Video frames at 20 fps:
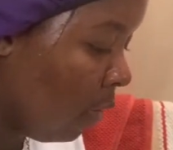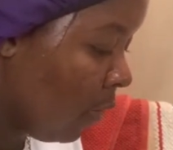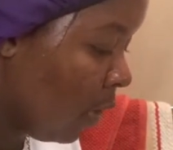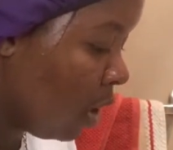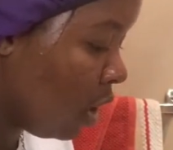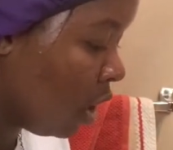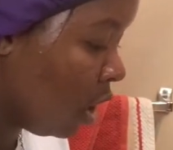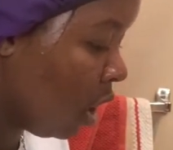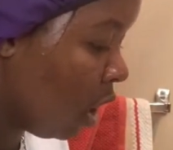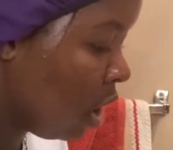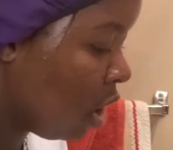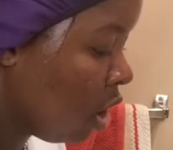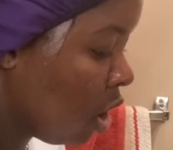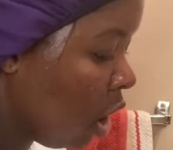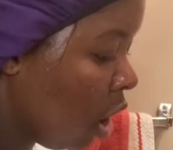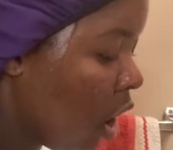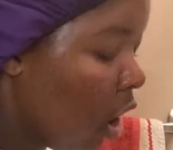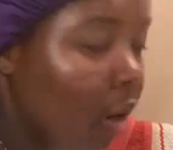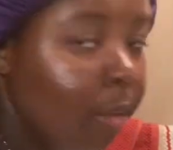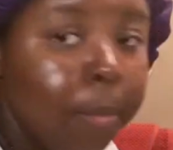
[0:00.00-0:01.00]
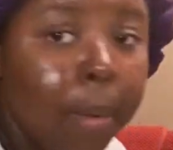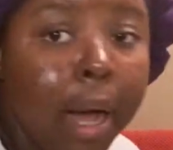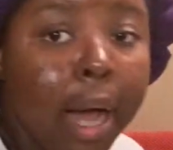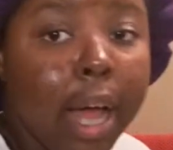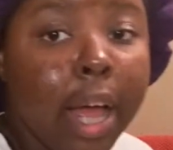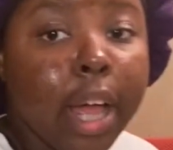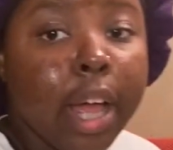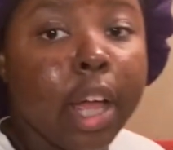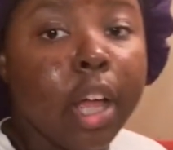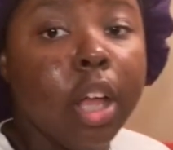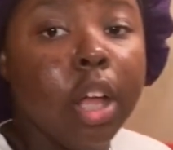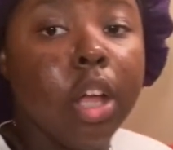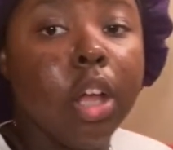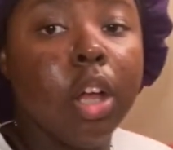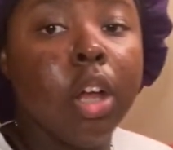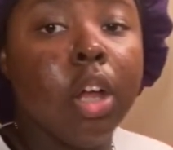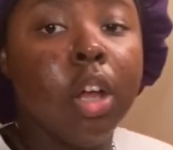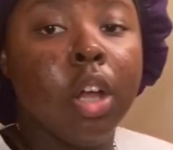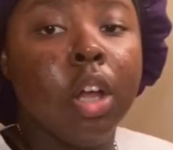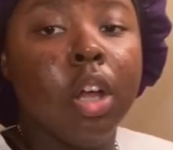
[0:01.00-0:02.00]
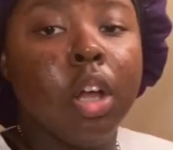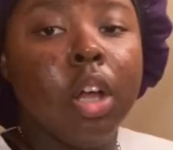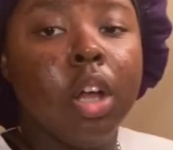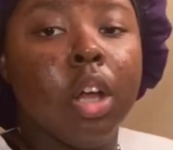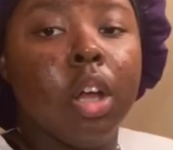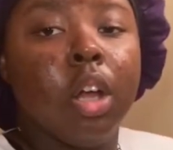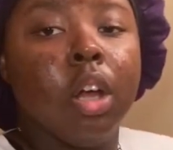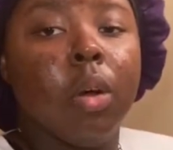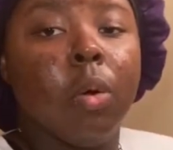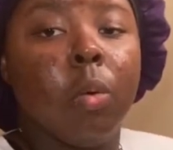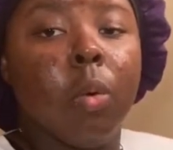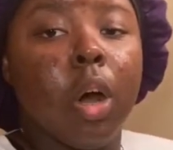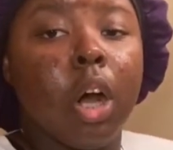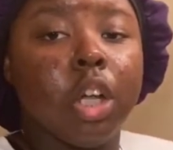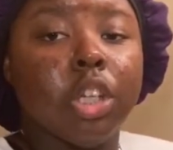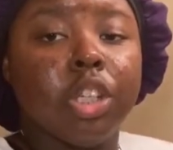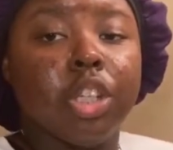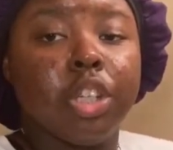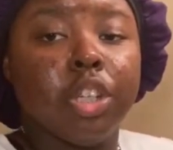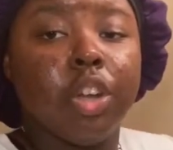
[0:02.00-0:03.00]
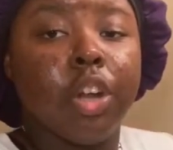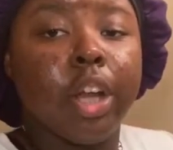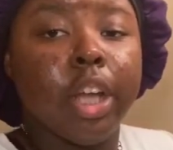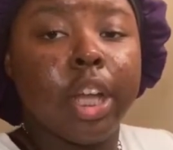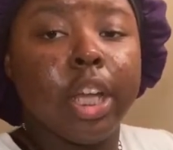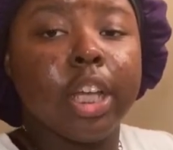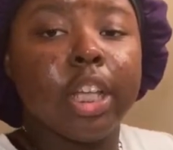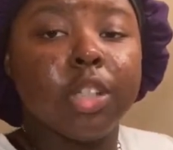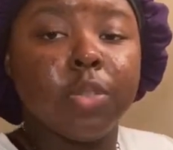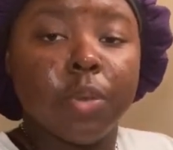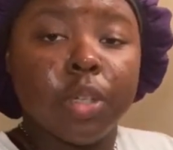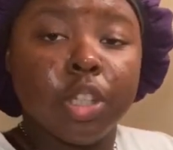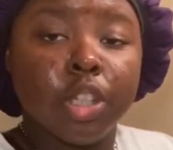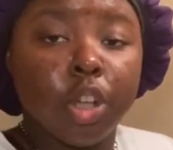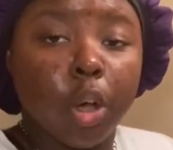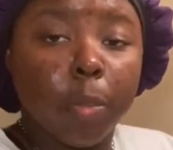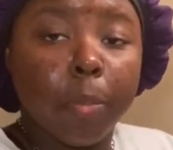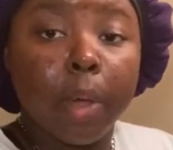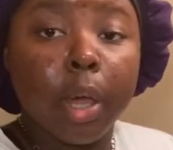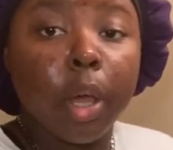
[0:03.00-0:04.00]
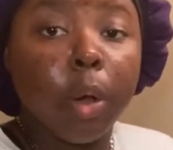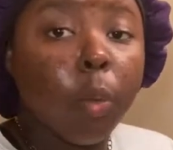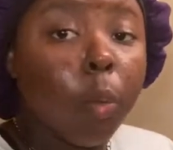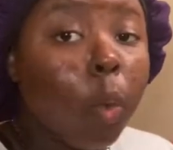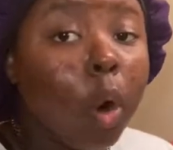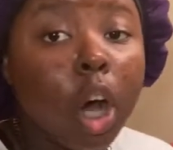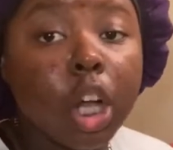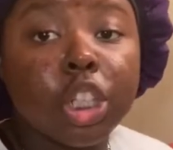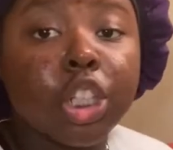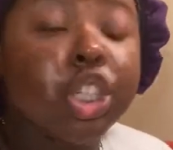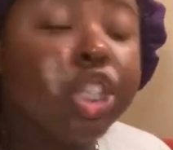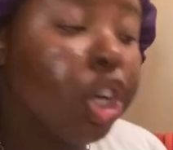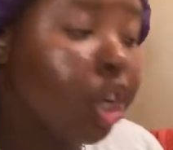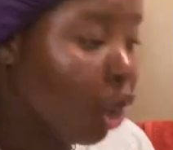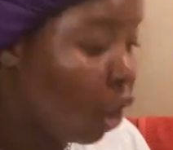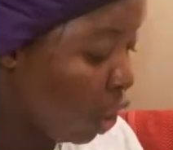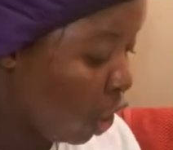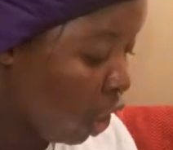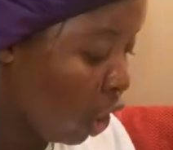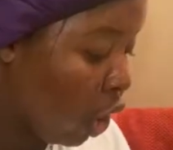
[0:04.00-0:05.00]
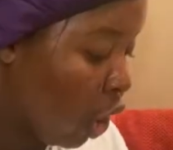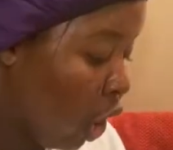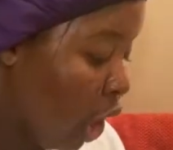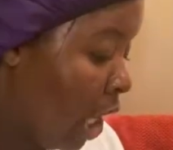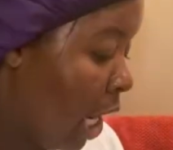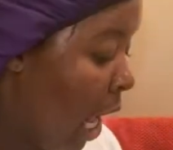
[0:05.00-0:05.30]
first you're gonna start off by washing your hands with soap and water,